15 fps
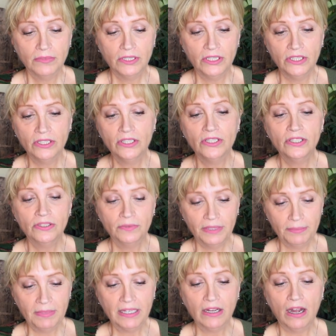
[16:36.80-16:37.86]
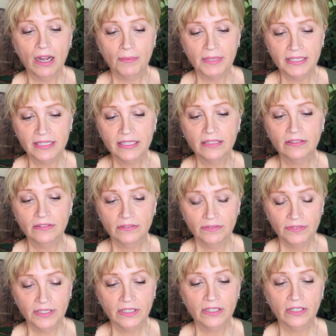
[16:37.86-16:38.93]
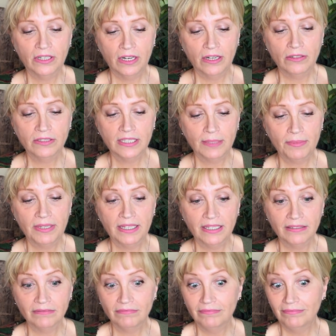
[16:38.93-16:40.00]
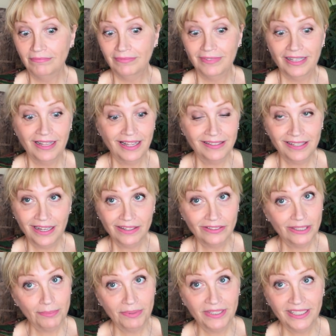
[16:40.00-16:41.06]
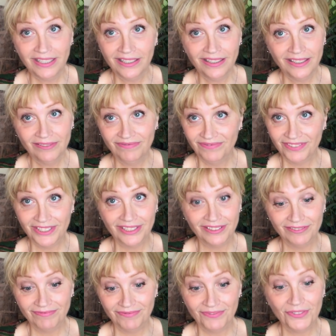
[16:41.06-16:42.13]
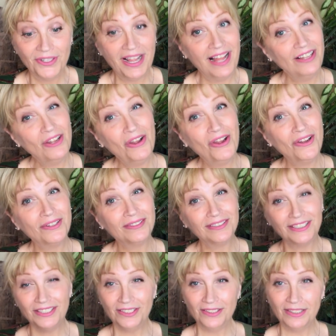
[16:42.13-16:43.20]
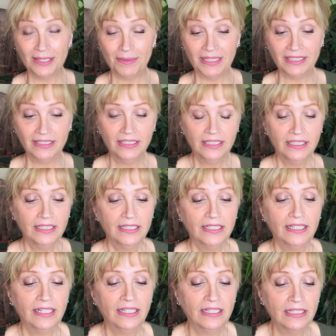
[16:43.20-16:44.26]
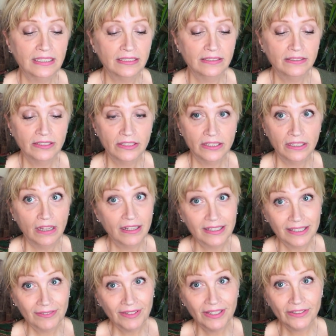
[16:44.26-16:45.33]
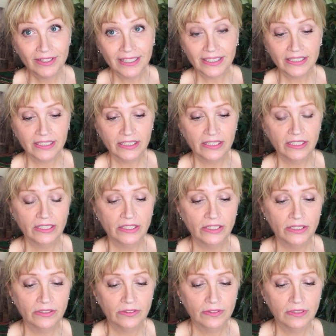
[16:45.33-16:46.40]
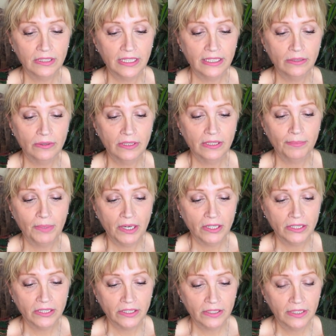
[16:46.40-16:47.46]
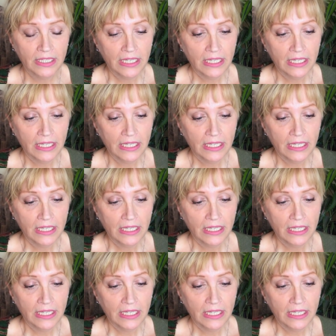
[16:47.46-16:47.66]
you can read my comments to figure her out type of thing. That's actually pretty good for that long, you know what I mean? And there's lots of other things that you can do, like with a partner.